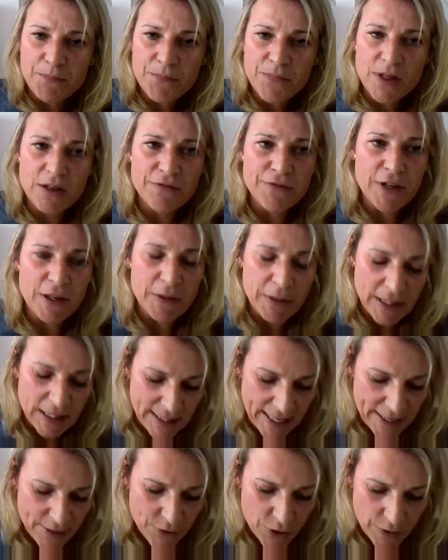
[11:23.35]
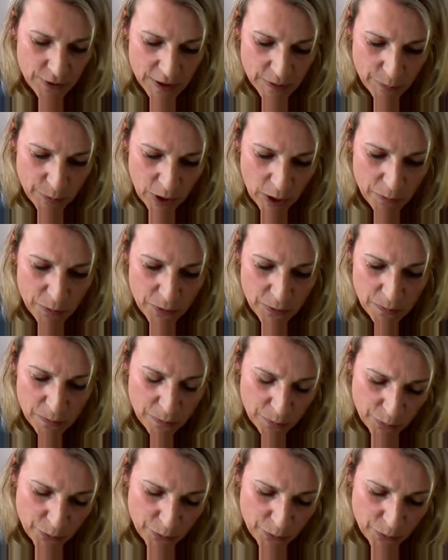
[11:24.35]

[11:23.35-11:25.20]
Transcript: um, a very dangerous problem,